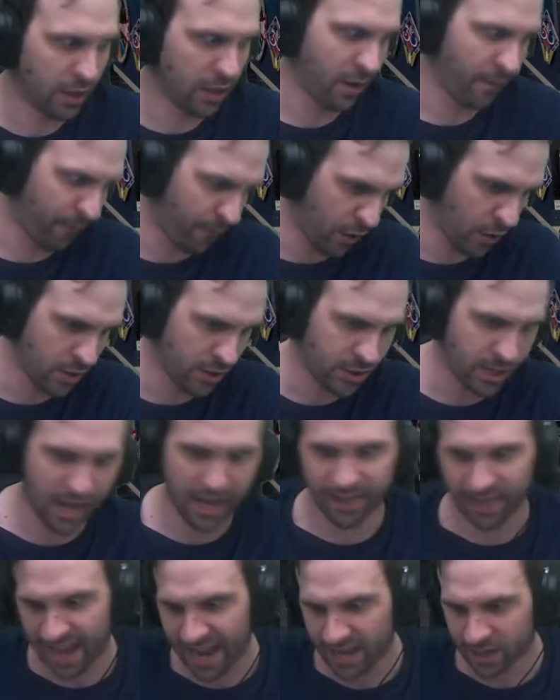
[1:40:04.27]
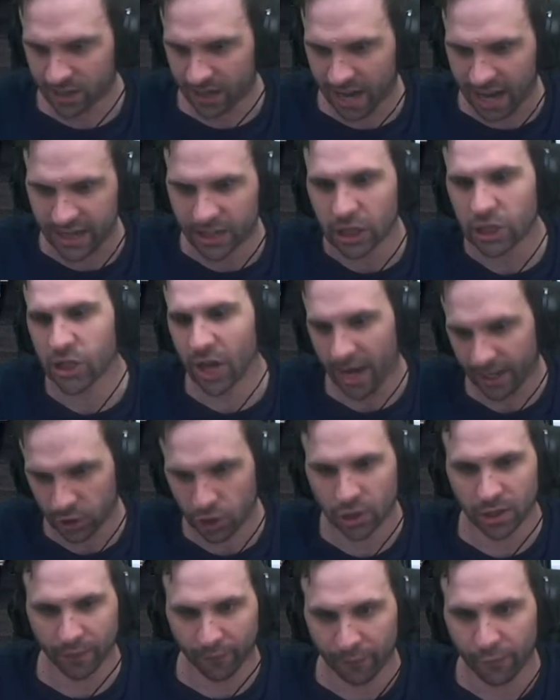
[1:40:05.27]
the first and last guy to
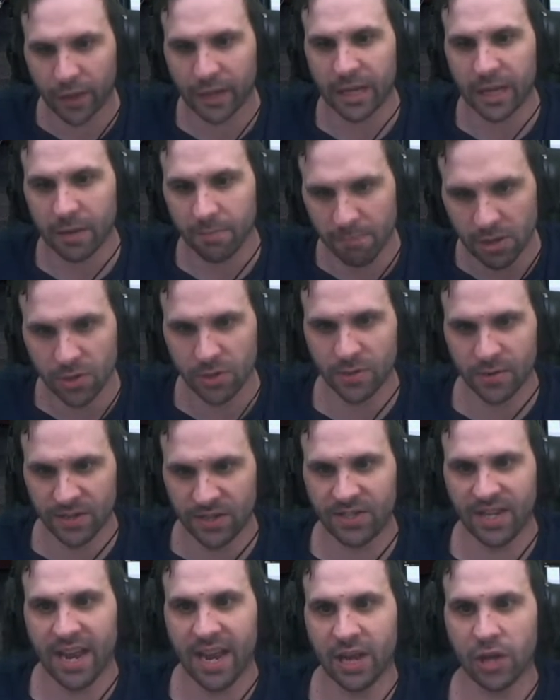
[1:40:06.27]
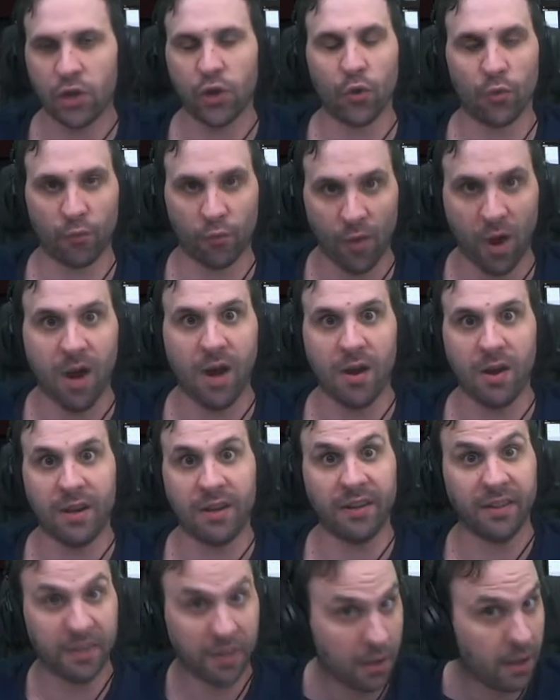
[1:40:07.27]
touch the freaking moon, saying you're
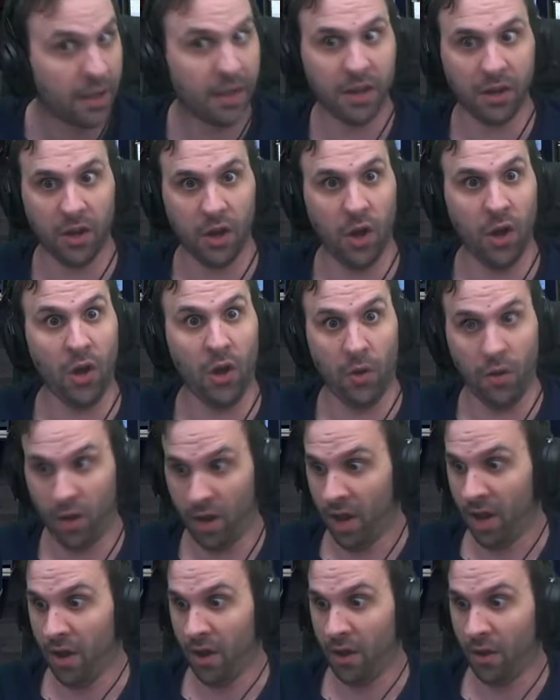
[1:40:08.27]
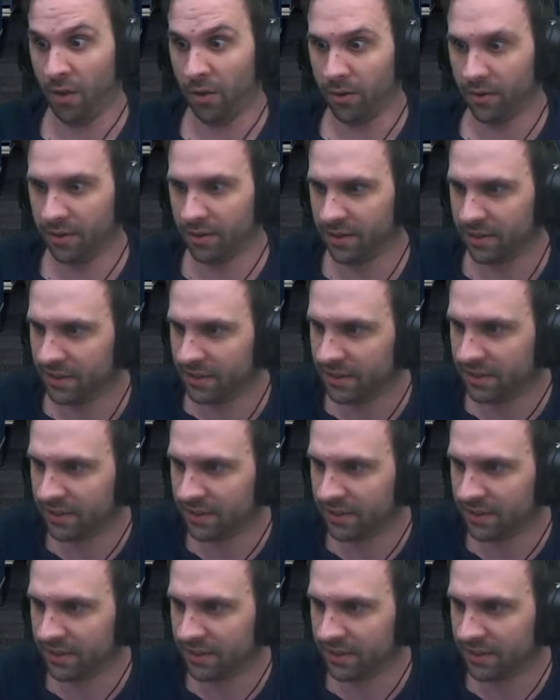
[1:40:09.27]
wrong. Oh, uh-oh.